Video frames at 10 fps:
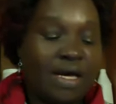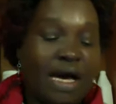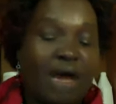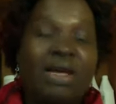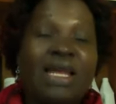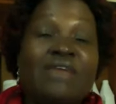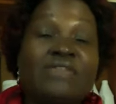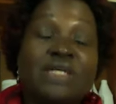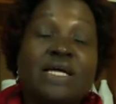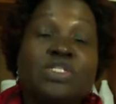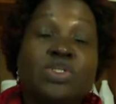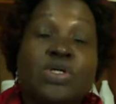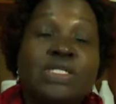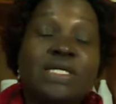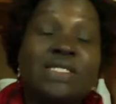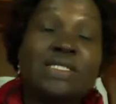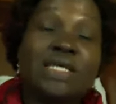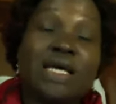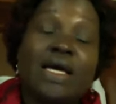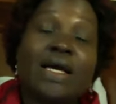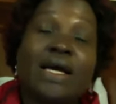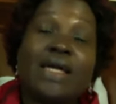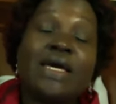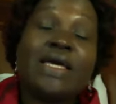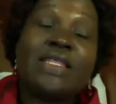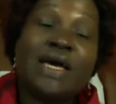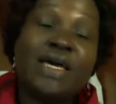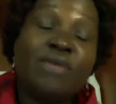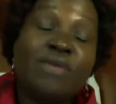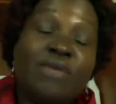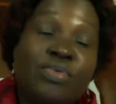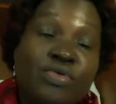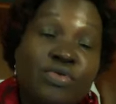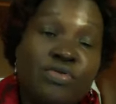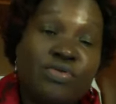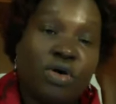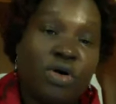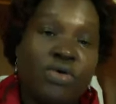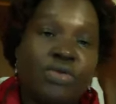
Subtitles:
our lifestyle choices can either improve or